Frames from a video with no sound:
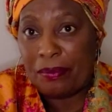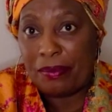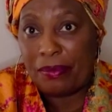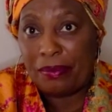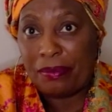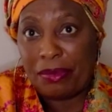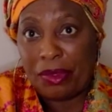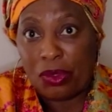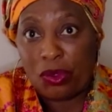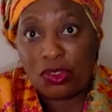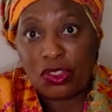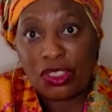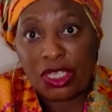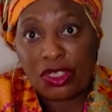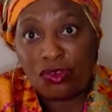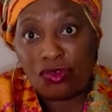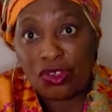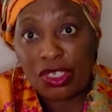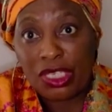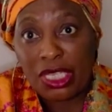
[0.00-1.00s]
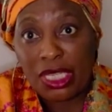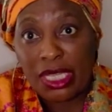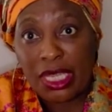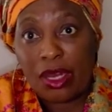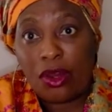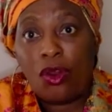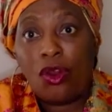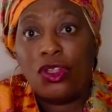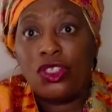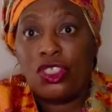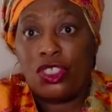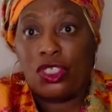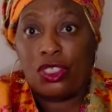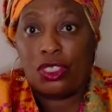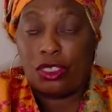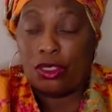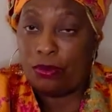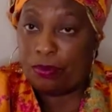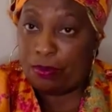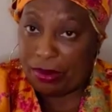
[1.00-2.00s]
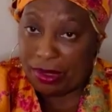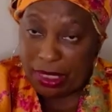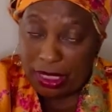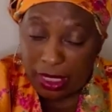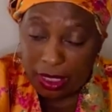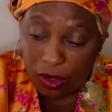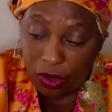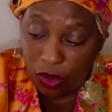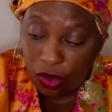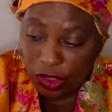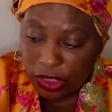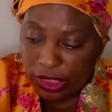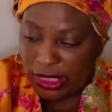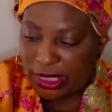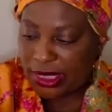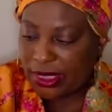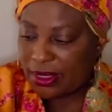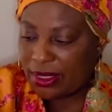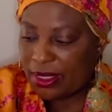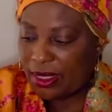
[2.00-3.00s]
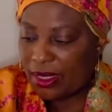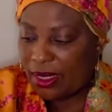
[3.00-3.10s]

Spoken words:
Because you're drinking a lot, you pee a lot.